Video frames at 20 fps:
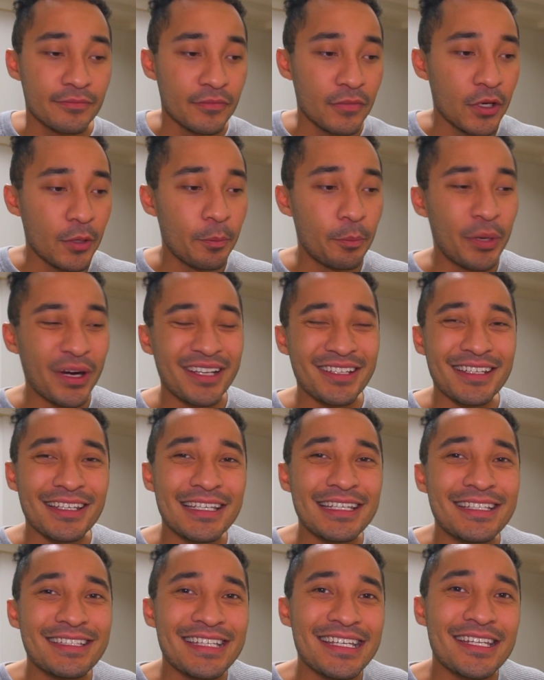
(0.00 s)
but
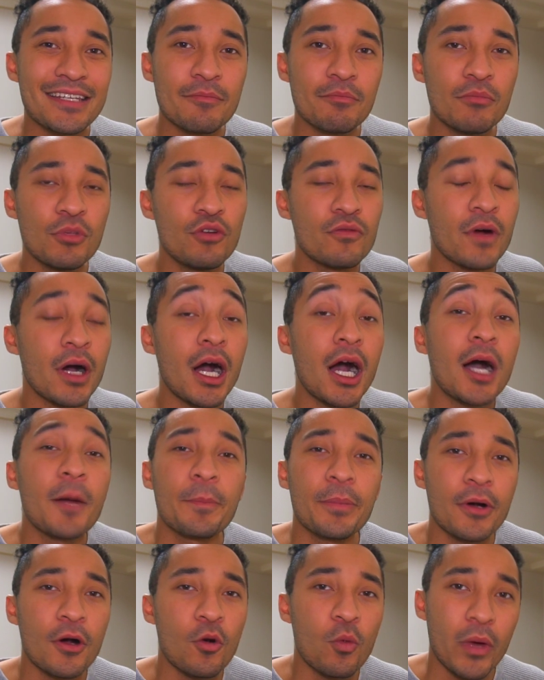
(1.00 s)
he didn't move up
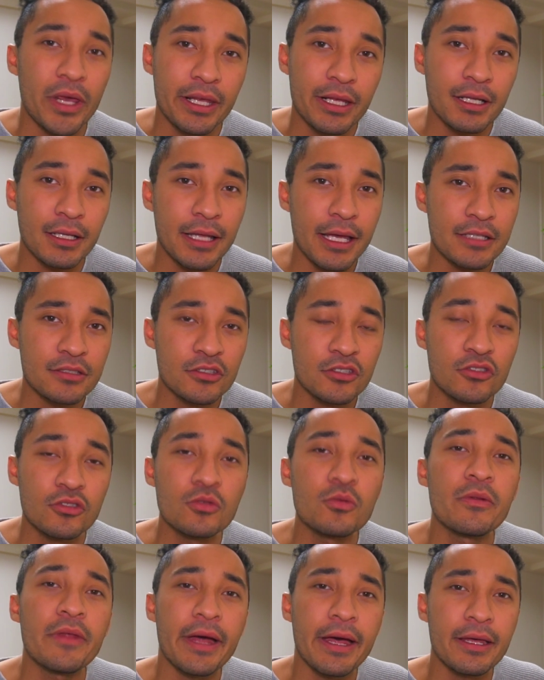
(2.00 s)
a weight class to
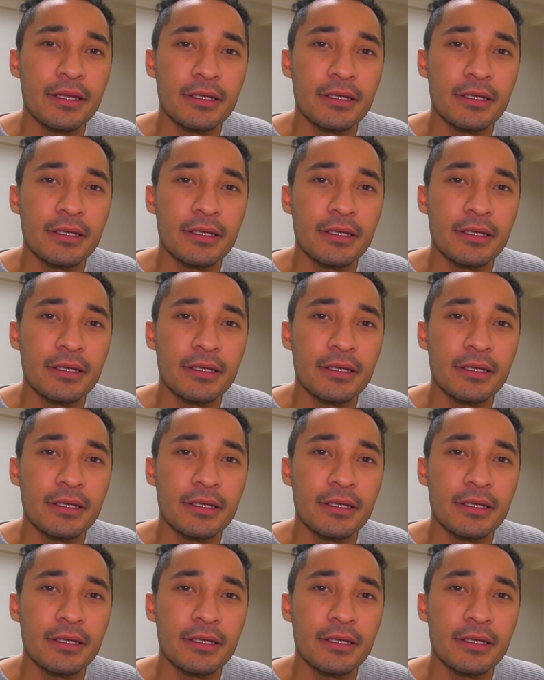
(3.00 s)
do that.